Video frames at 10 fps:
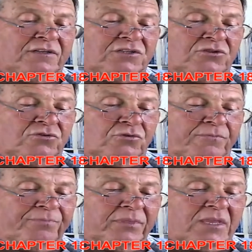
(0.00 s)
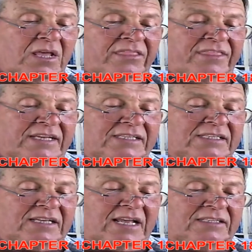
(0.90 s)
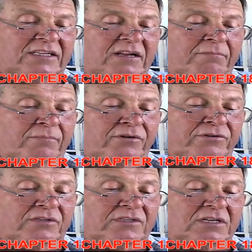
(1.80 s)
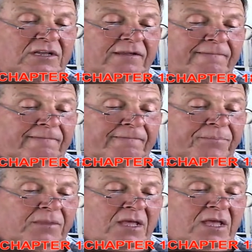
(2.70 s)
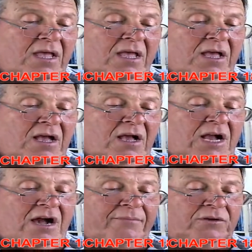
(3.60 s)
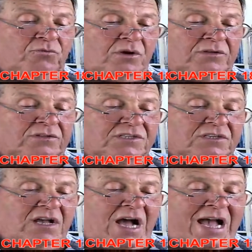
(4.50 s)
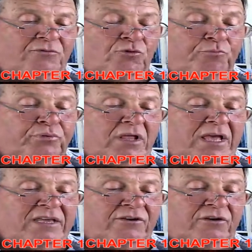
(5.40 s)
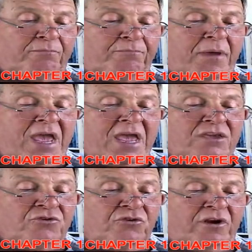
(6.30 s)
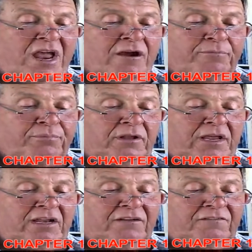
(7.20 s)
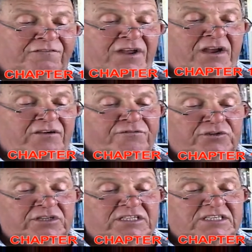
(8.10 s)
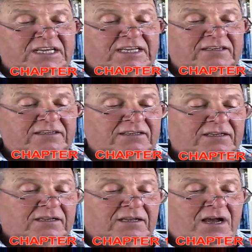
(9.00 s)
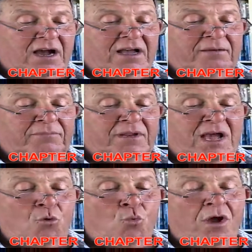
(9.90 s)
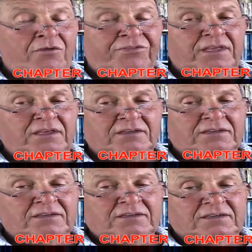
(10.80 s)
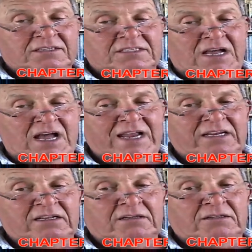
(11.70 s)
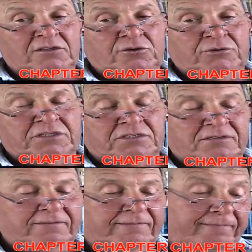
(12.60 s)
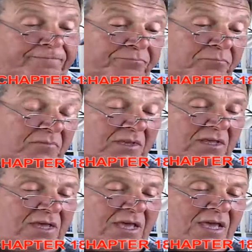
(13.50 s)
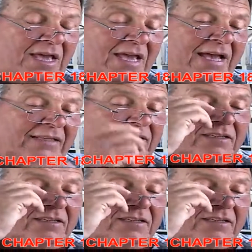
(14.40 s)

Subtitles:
Zoo. This is an emergency. Come at once. I will pay your airplane fare for the ticket. I am now wealthy. Signed, Lewis. He handed the